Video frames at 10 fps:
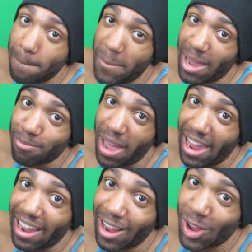Bang,
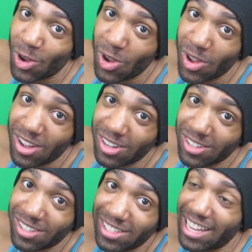bang.
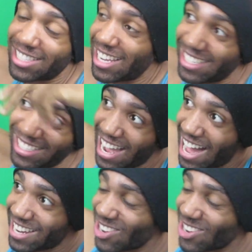That's that I